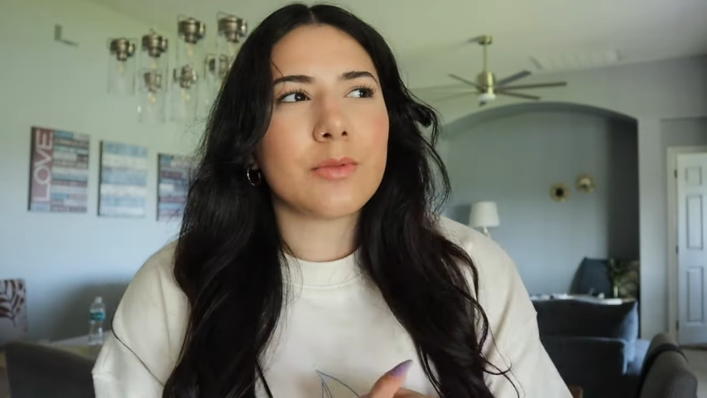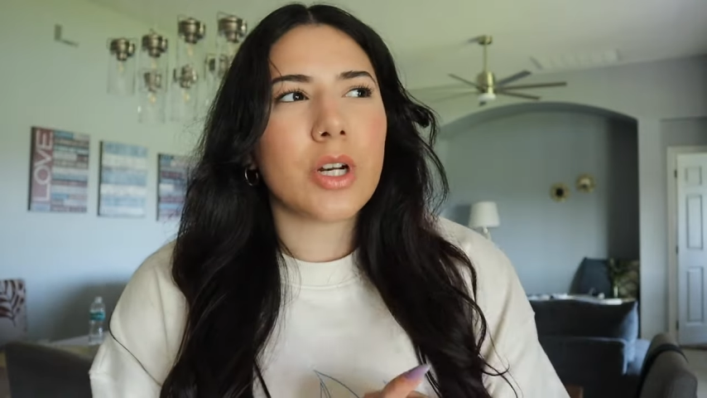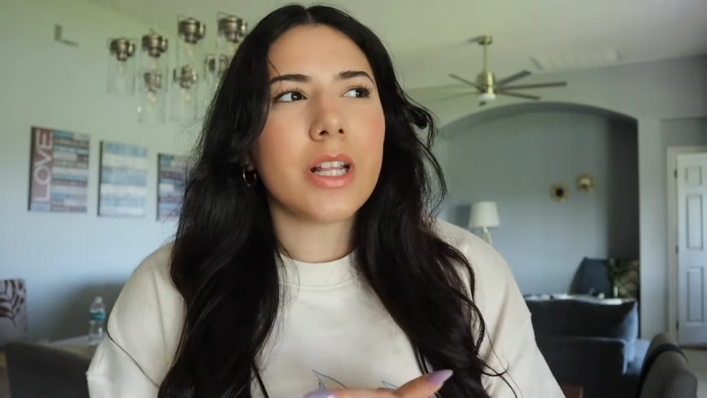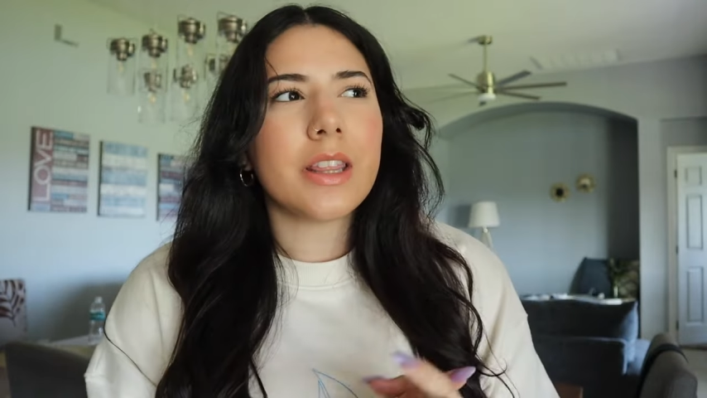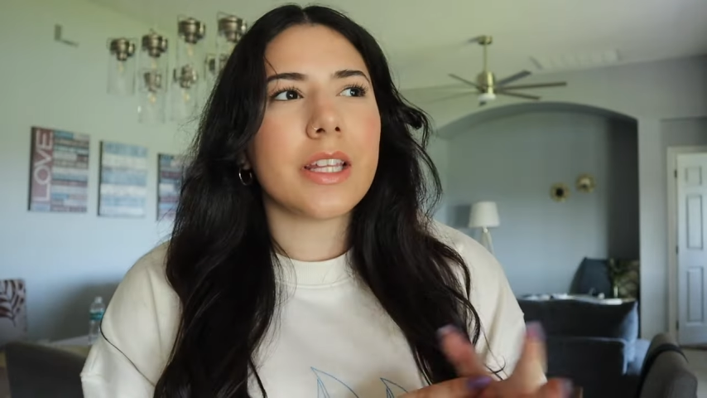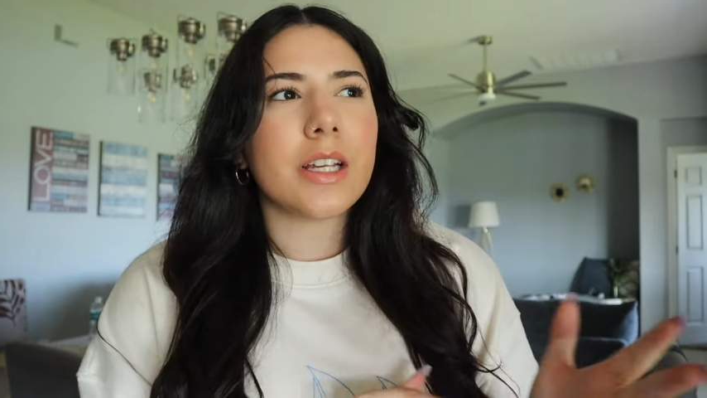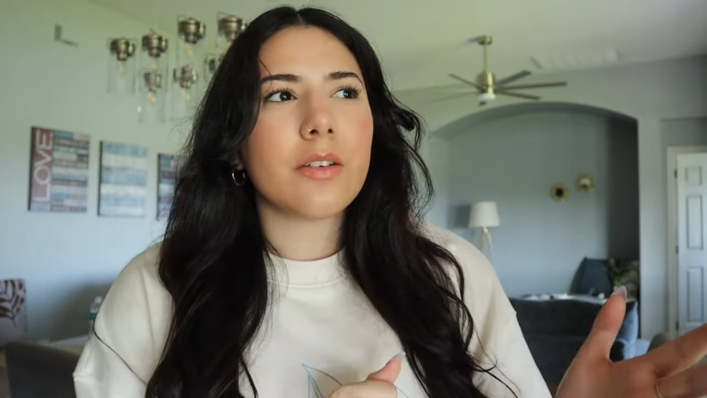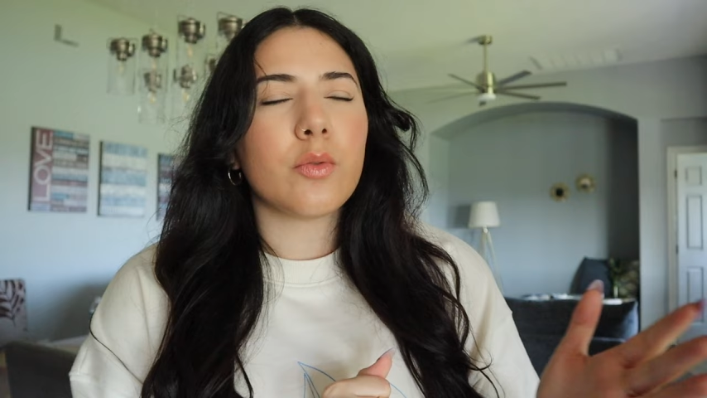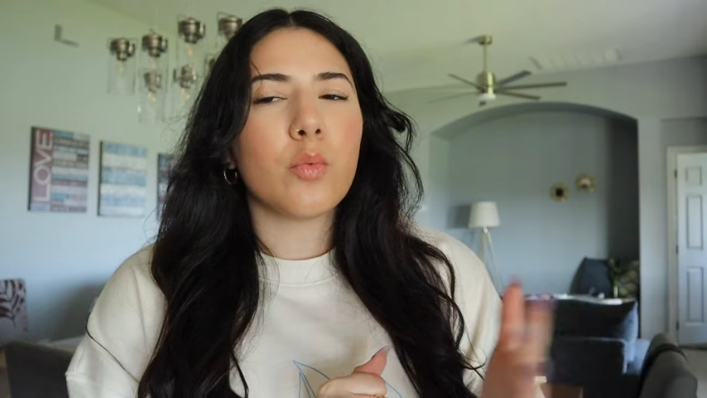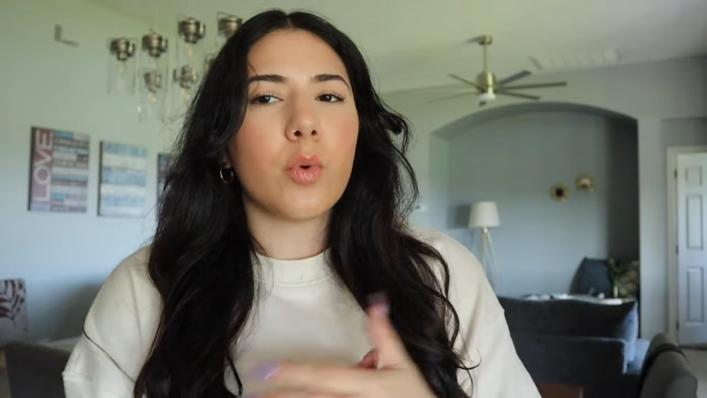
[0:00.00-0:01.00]
trying to think
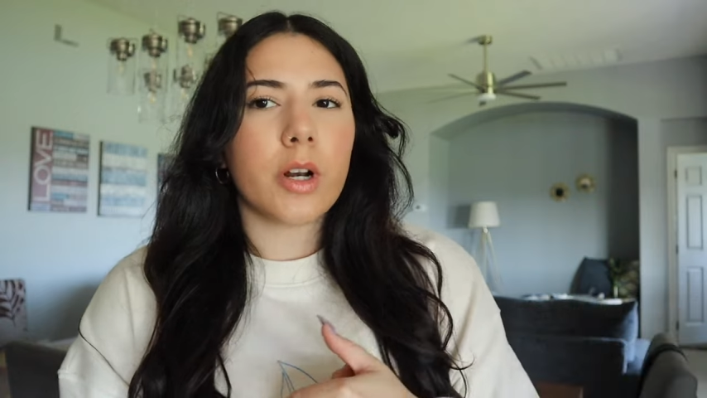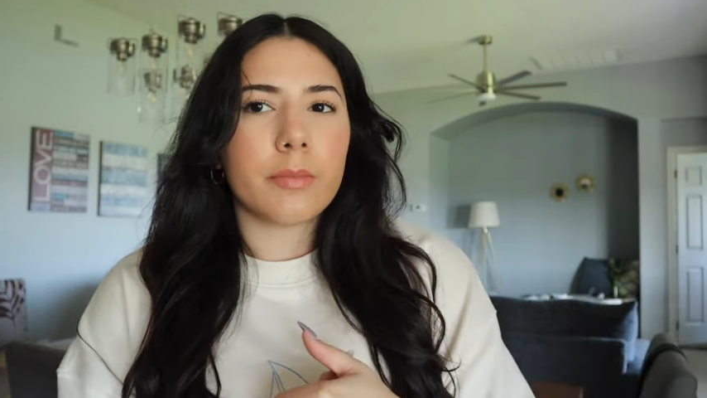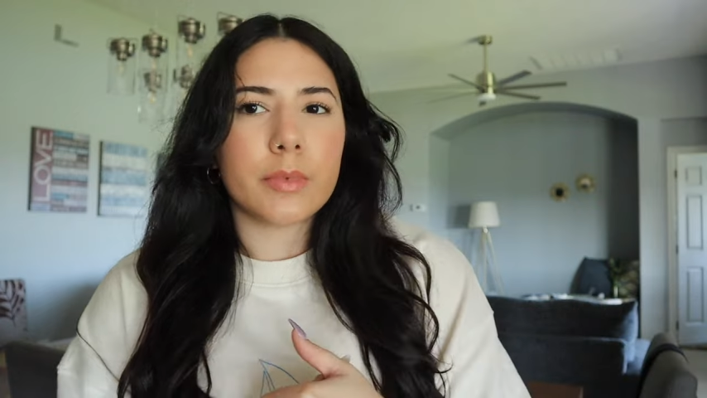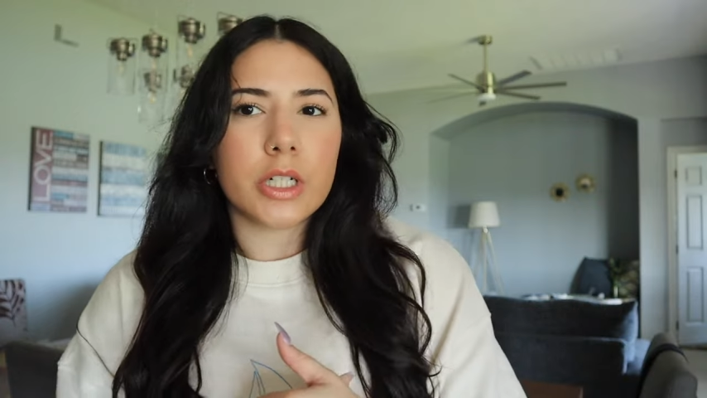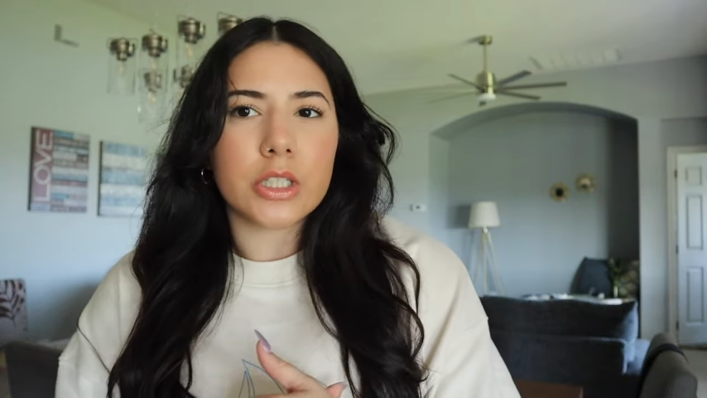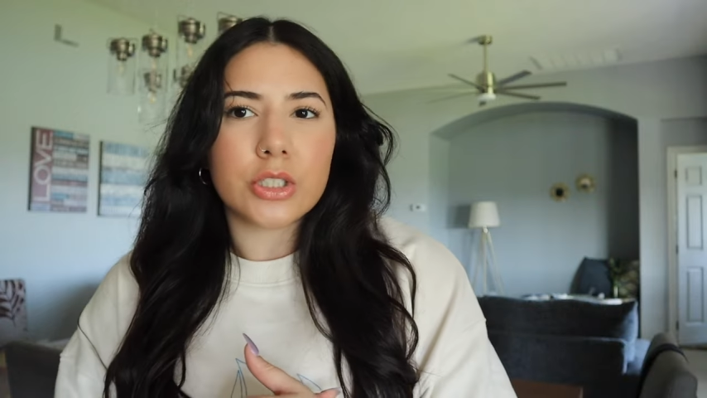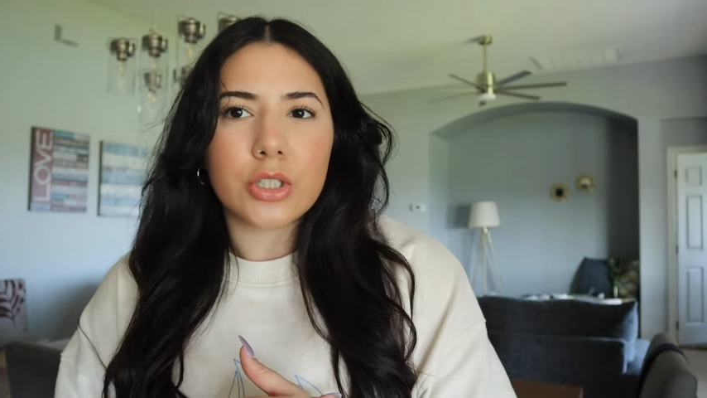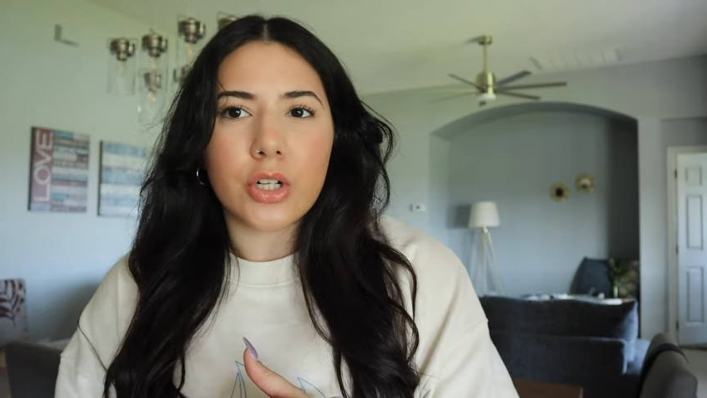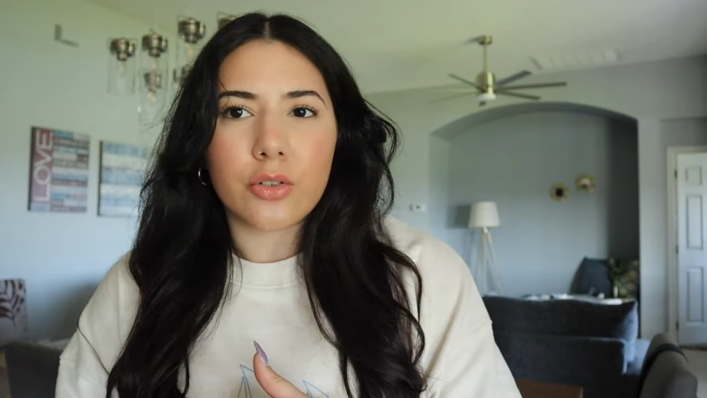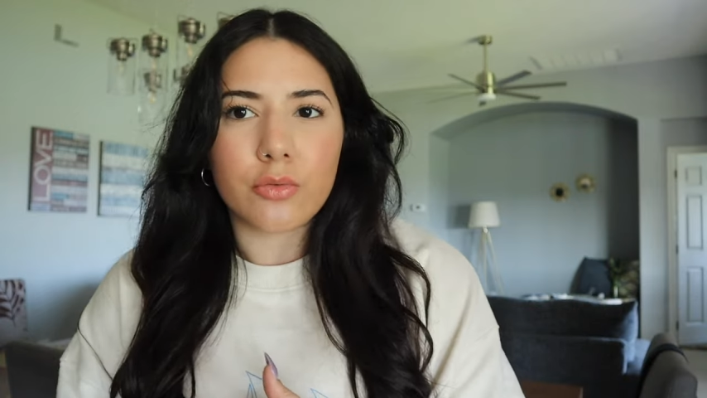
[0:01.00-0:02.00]
of what I'm gonna
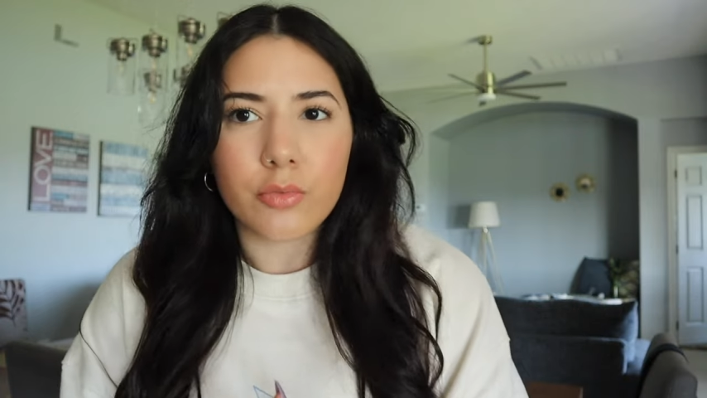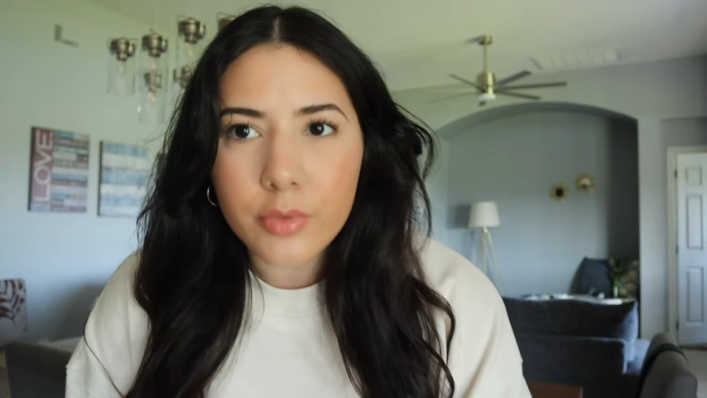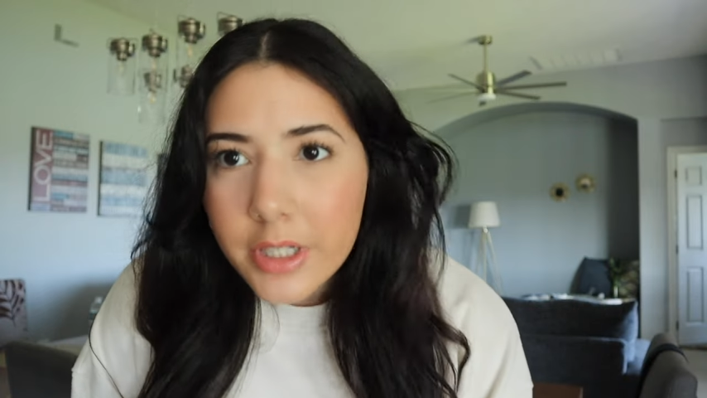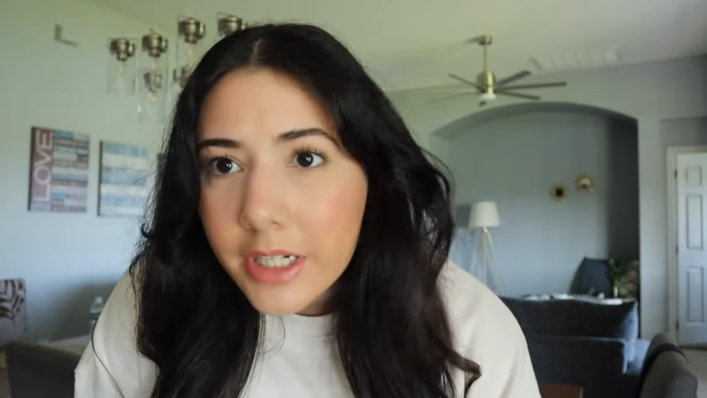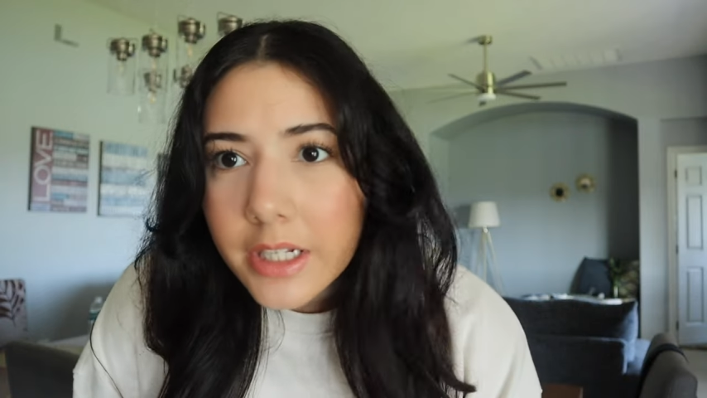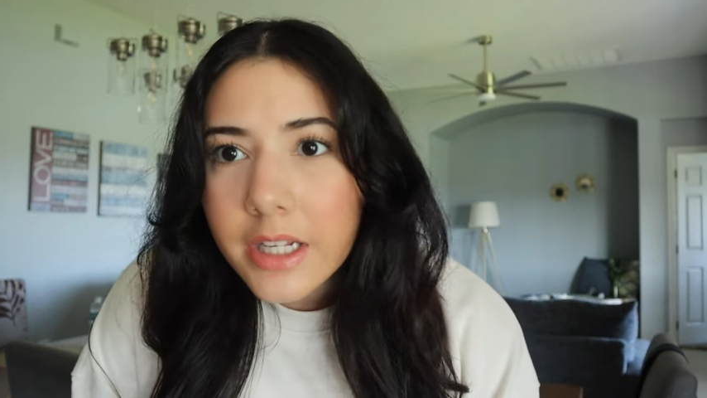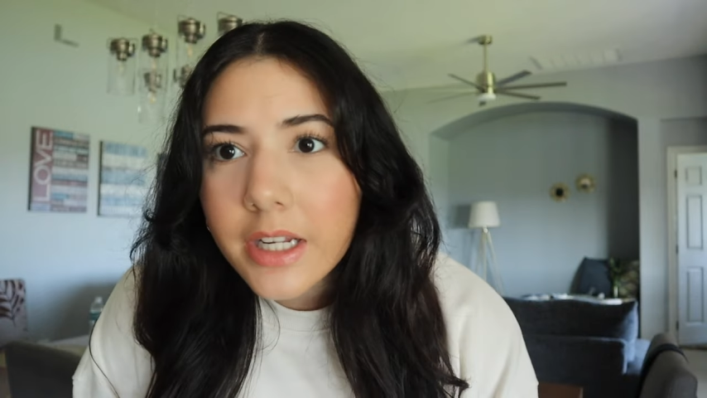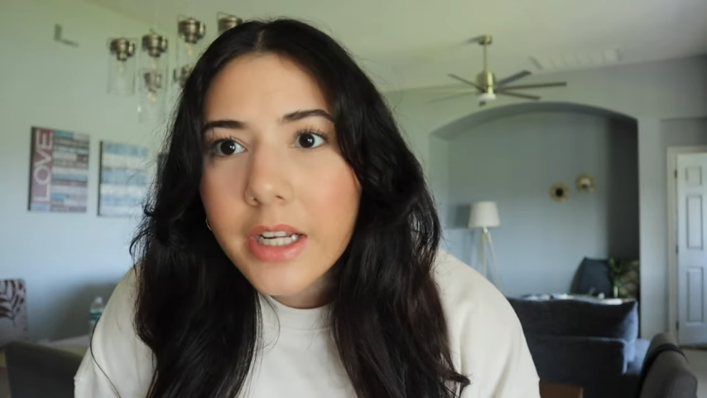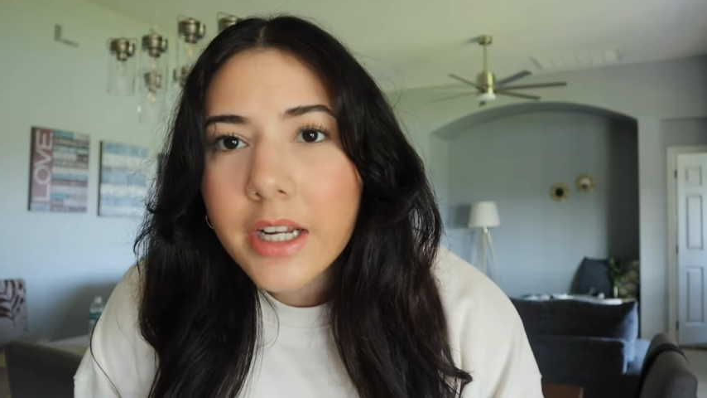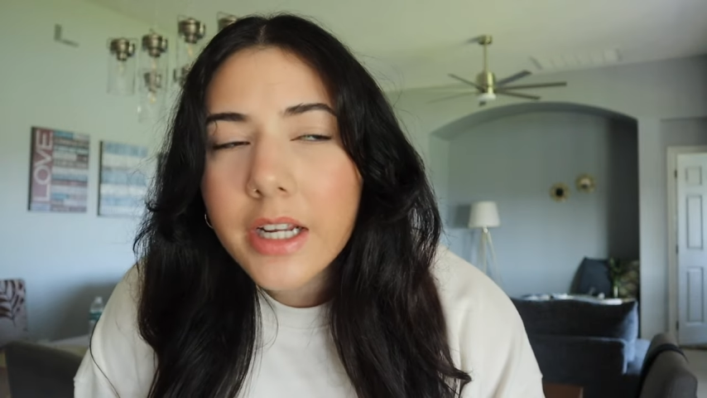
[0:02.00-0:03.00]
start
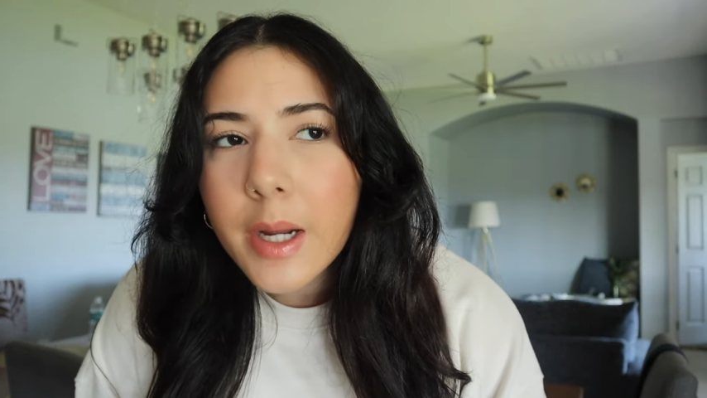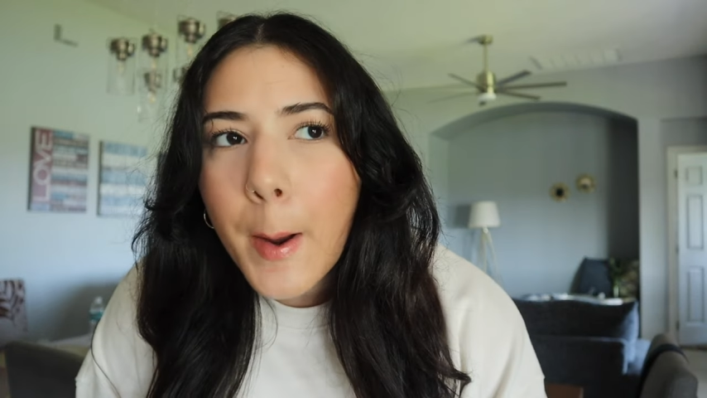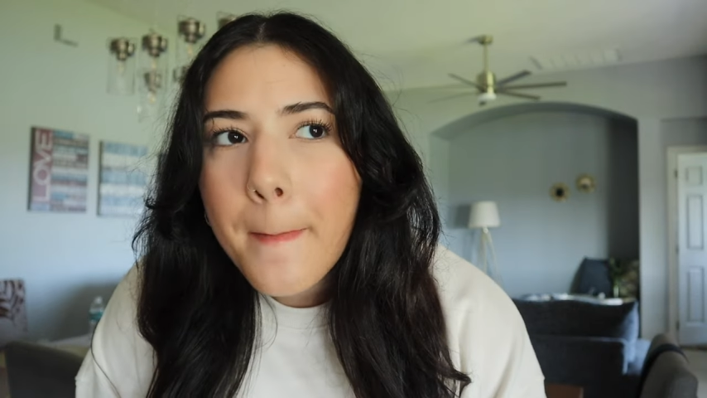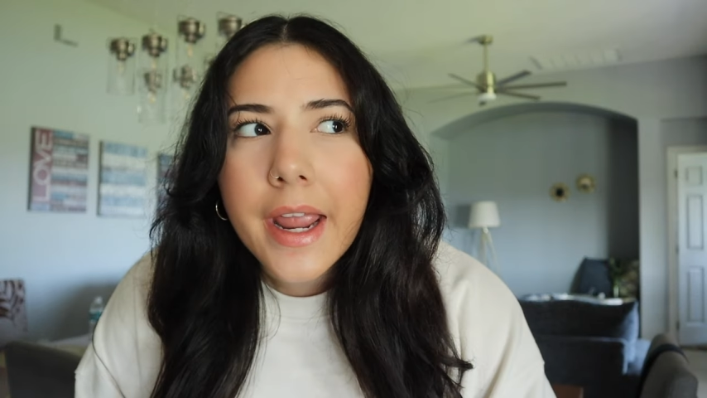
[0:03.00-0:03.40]
reading,